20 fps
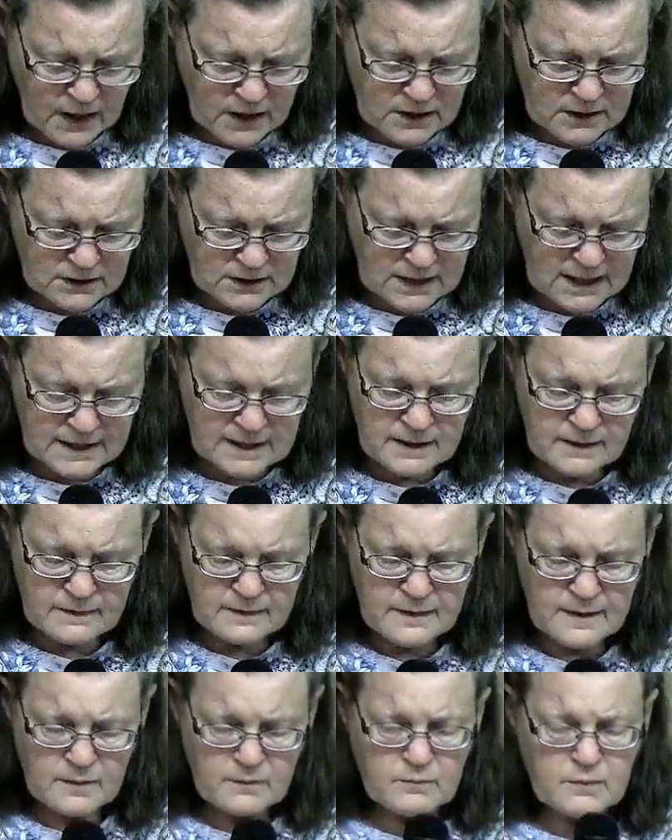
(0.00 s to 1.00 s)
letting
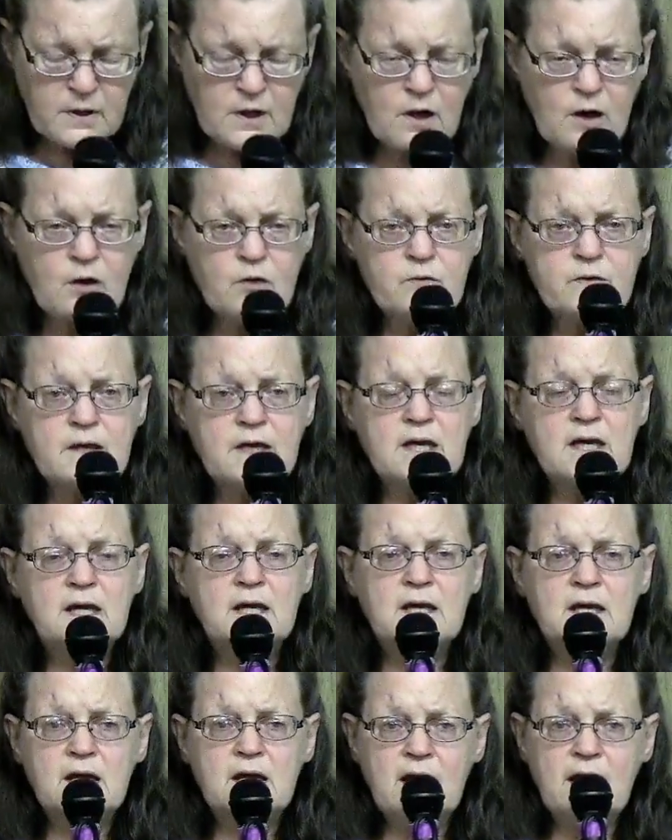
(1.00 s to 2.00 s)
them know that
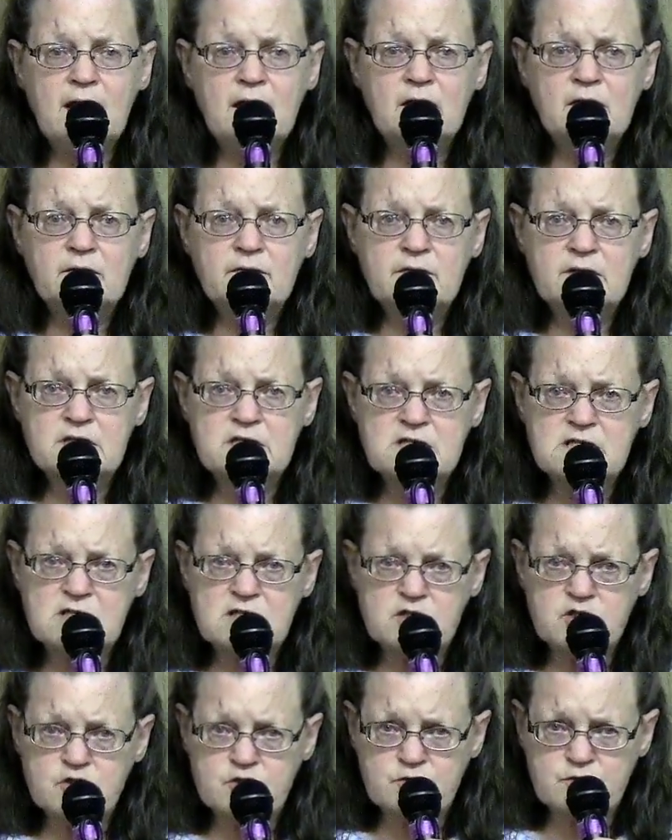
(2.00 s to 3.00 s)
he held the
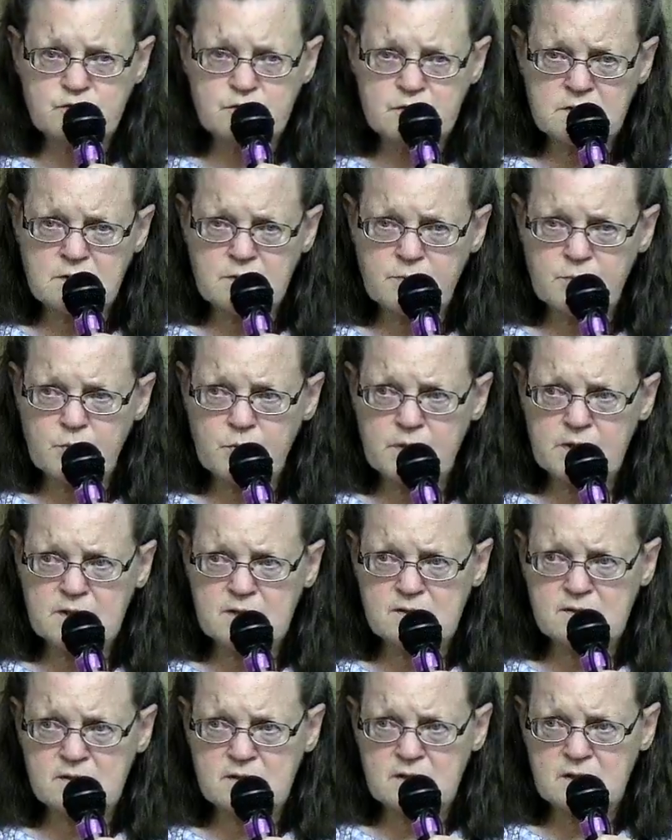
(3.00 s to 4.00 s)
teachers and the
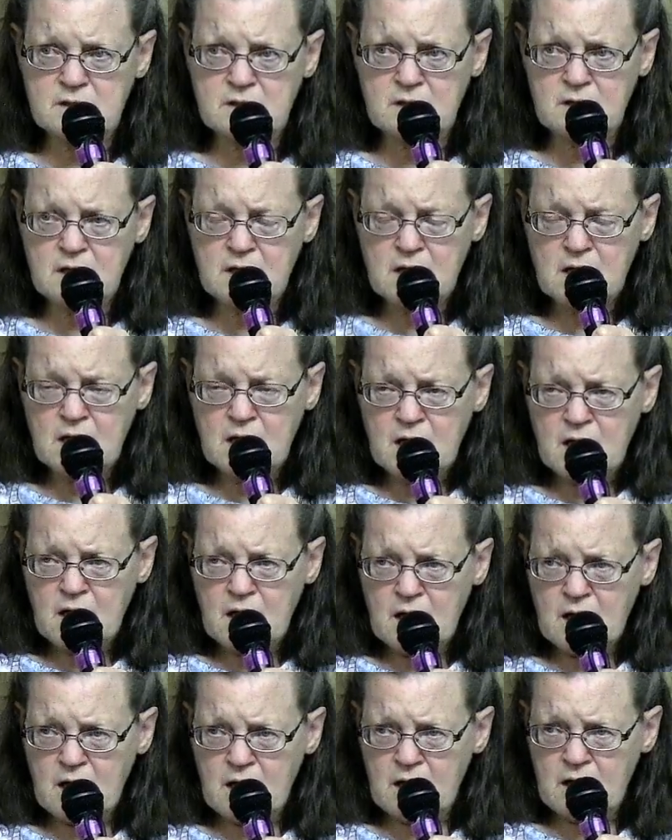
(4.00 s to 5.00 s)
priests and the,
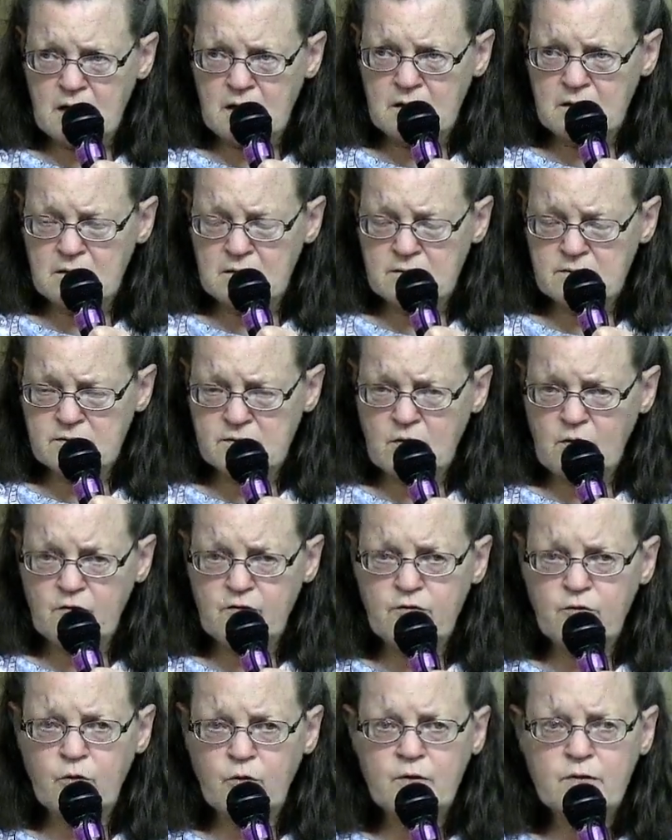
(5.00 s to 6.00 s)
and so
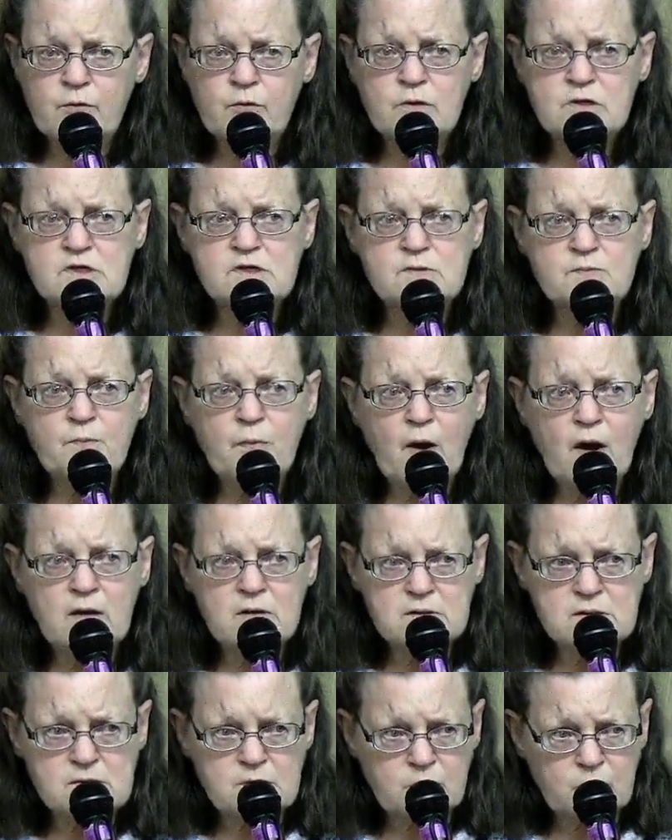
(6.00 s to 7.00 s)
forth
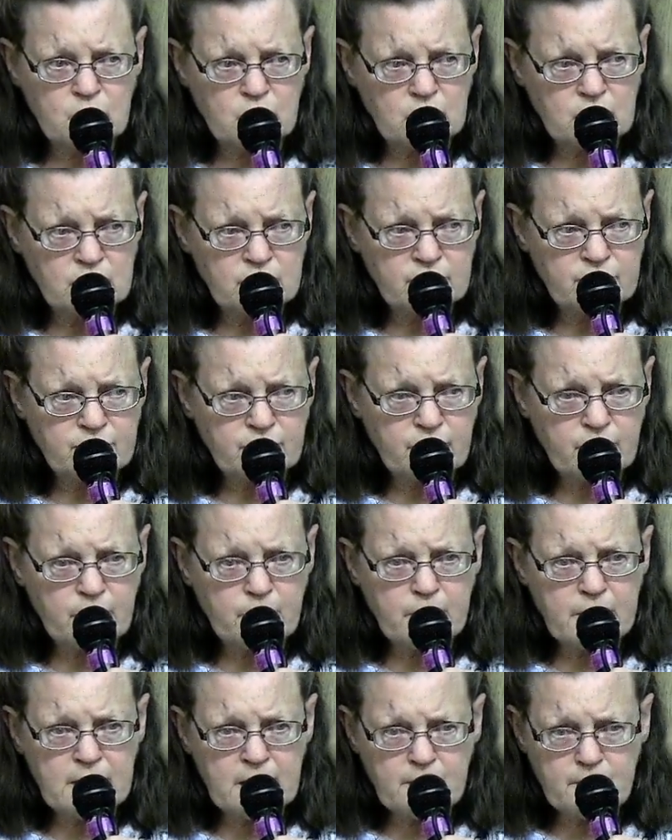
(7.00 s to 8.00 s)
responsible for the
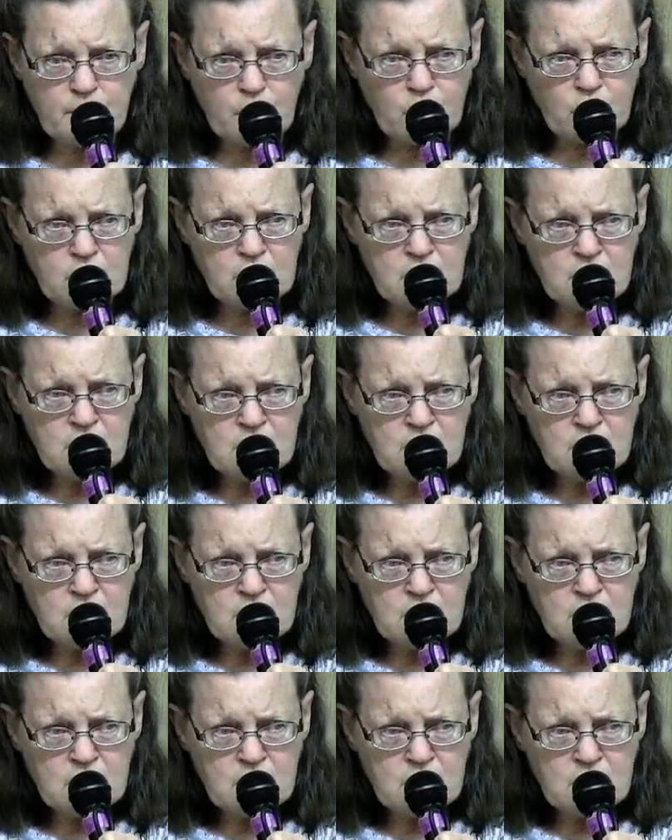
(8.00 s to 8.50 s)
people